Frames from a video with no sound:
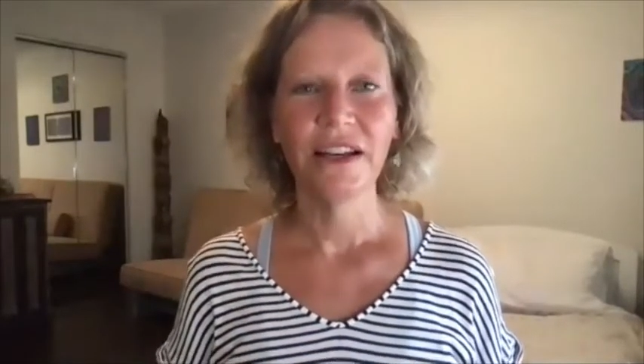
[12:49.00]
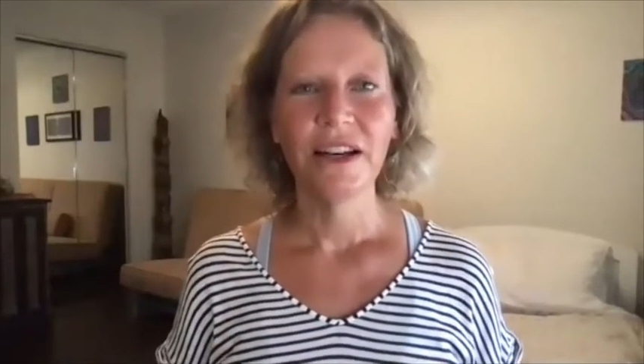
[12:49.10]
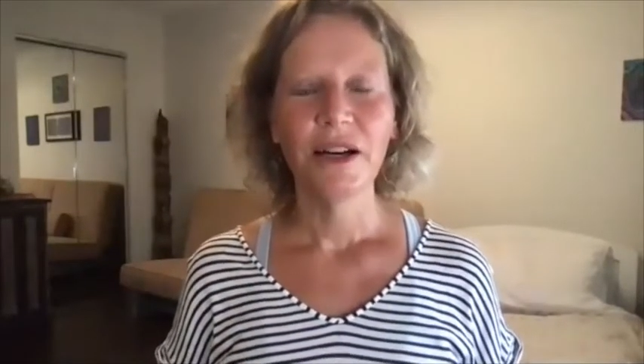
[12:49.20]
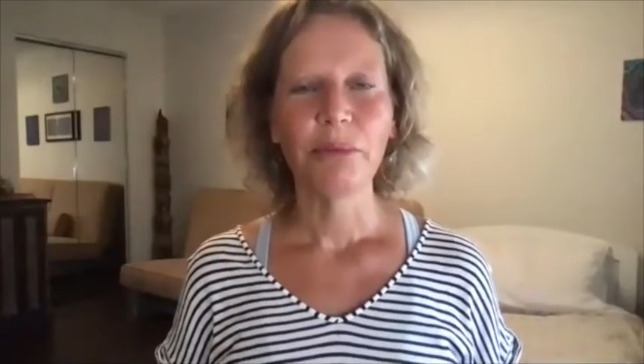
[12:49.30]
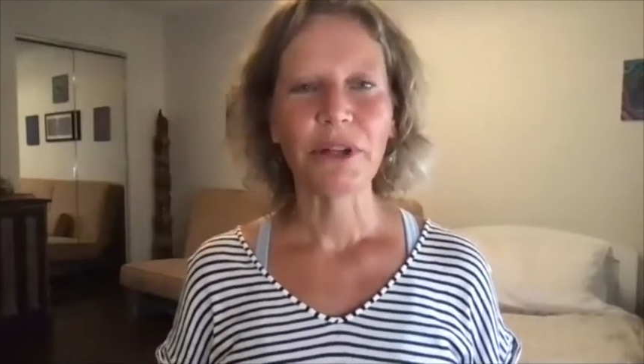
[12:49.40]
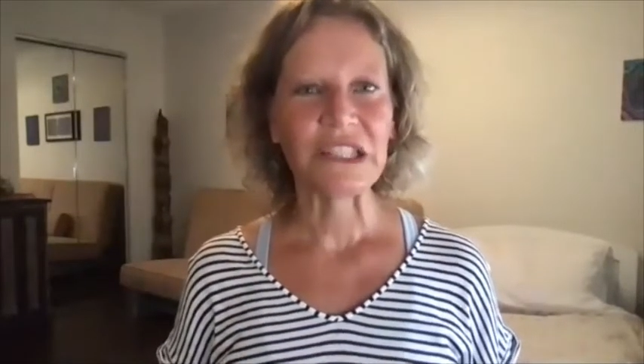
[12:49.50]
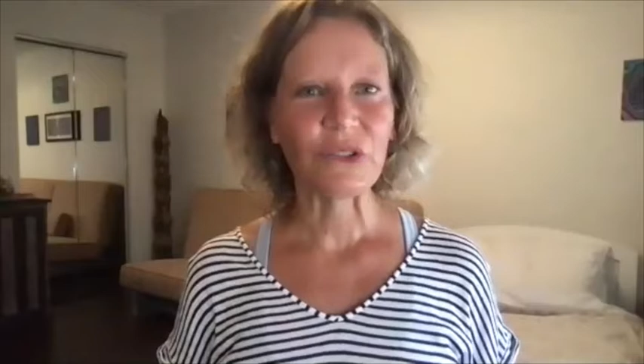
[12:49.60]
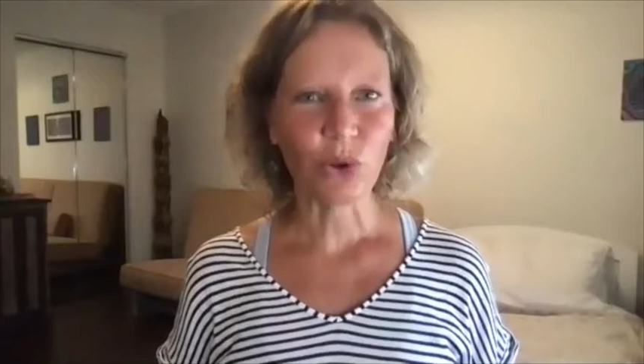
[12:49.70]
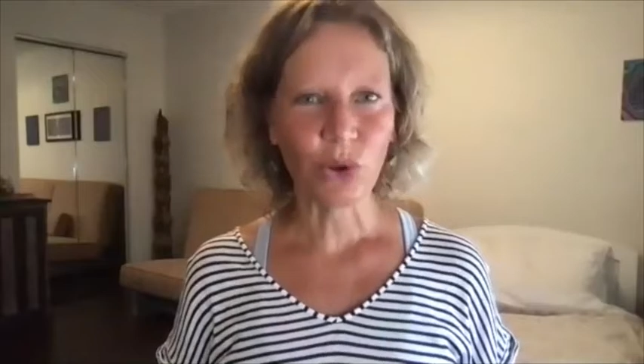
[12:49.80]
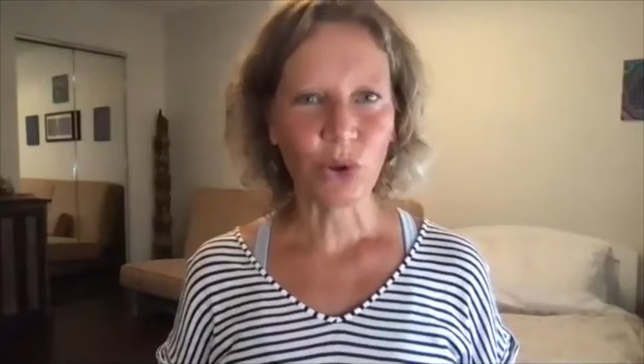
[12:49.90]
But in
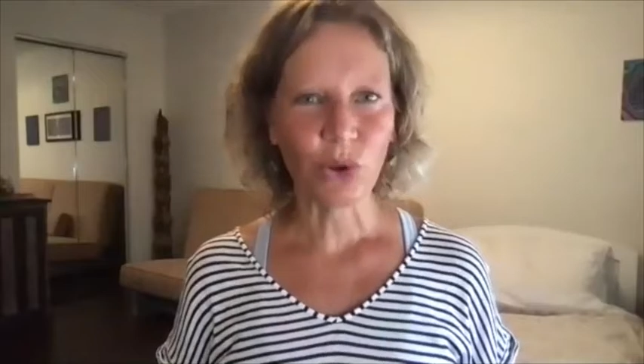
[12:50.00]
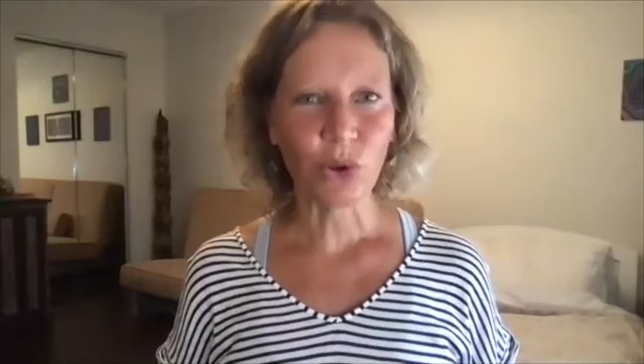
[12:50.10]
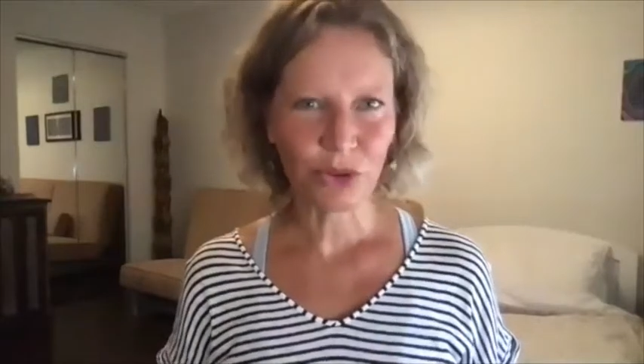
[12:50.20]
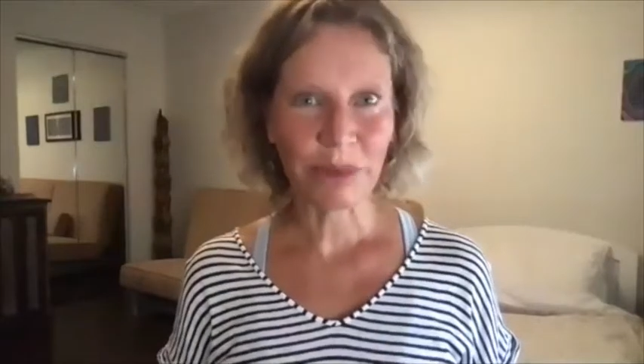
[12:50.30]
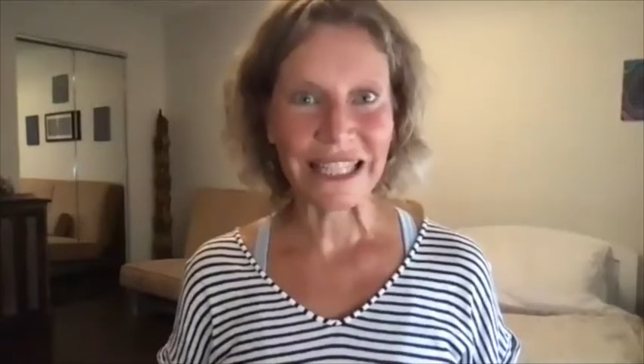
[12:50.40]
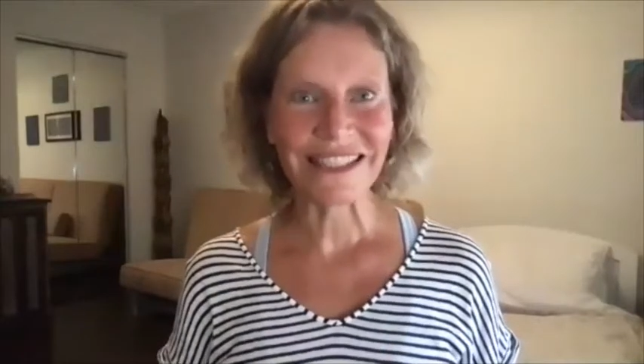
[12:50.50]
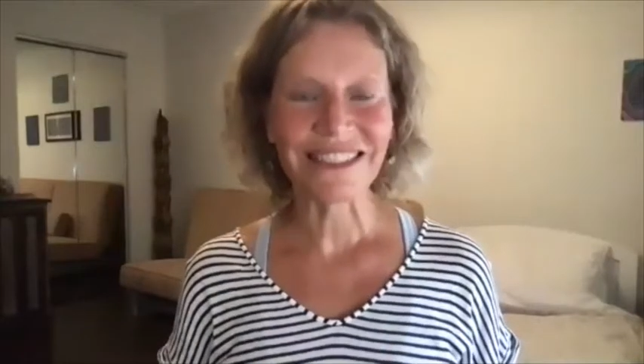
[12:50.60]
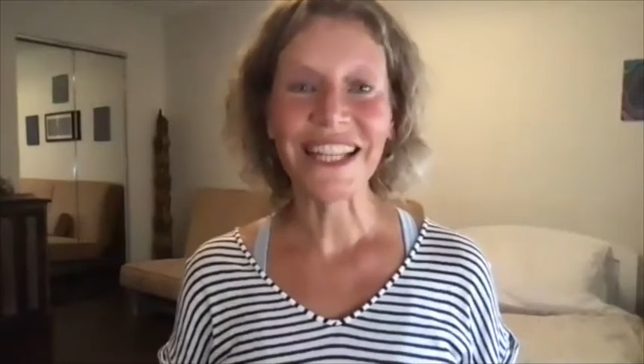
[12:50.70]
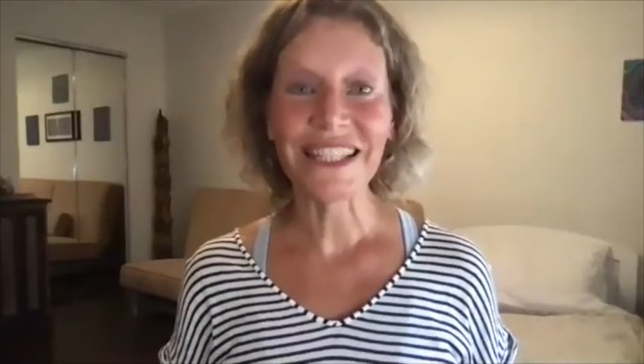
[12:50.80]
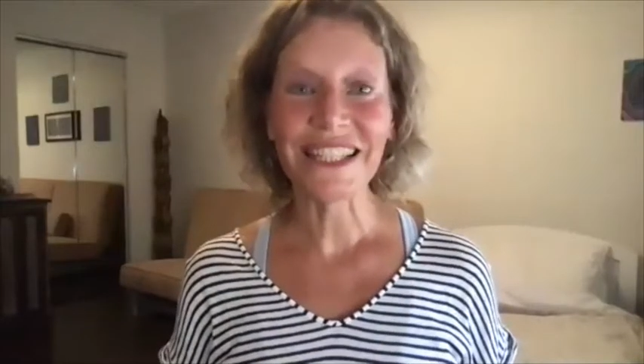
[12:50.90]
order to
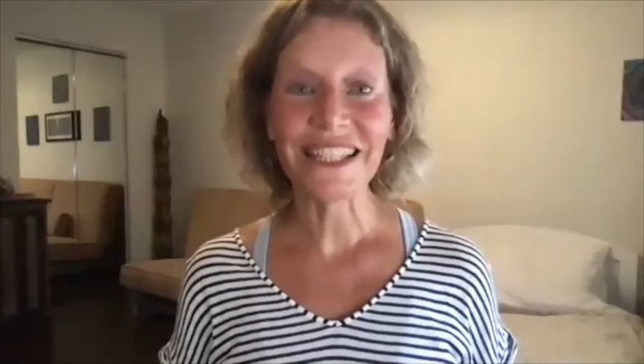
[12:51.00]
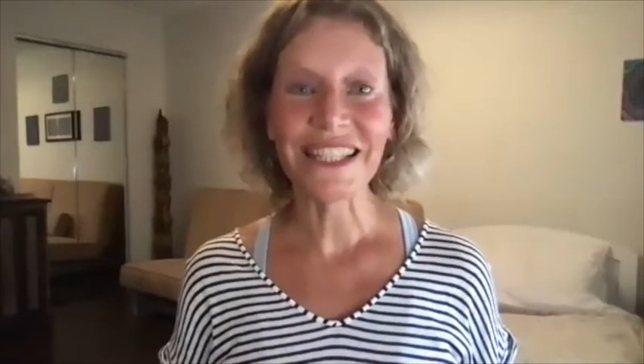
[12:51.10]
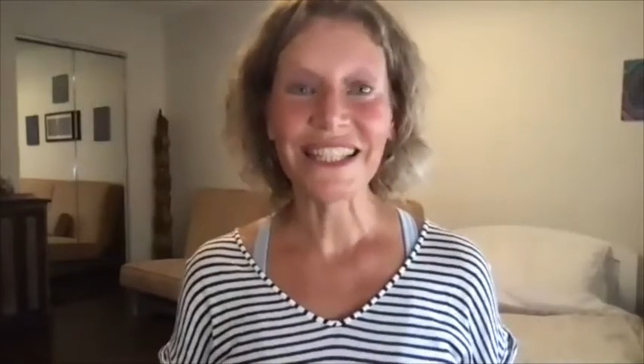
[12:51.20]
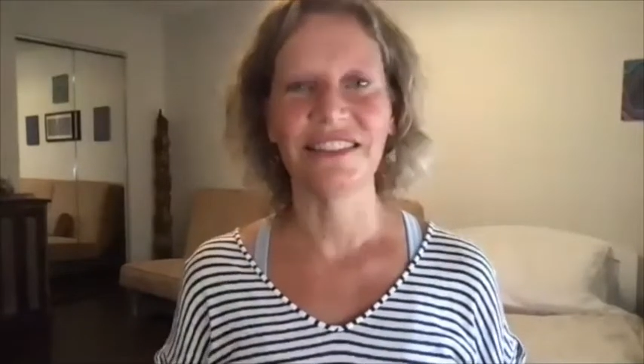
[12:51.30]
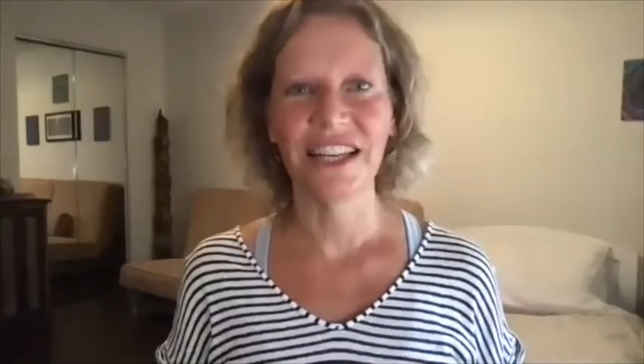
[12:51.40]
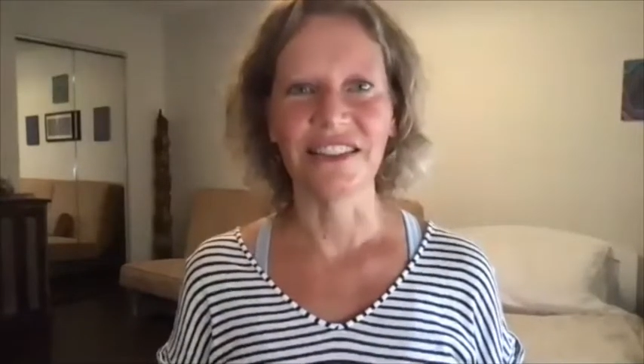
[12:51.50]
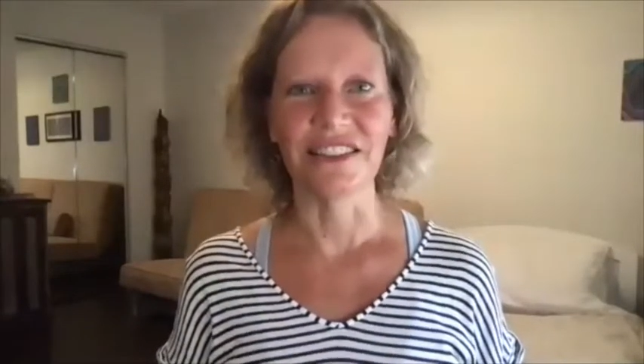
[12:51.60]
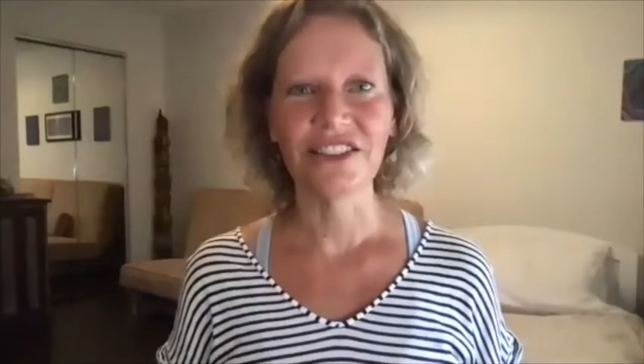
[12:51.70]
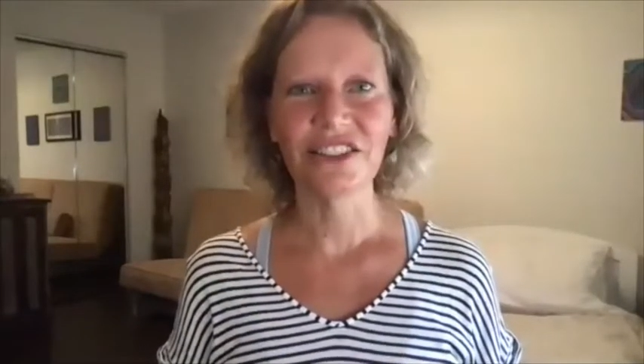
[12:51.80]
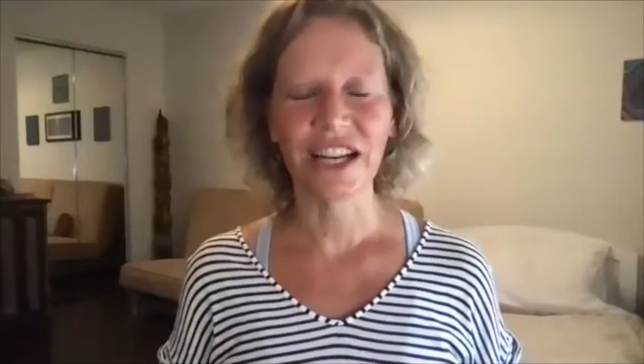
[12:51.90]
maintain that status,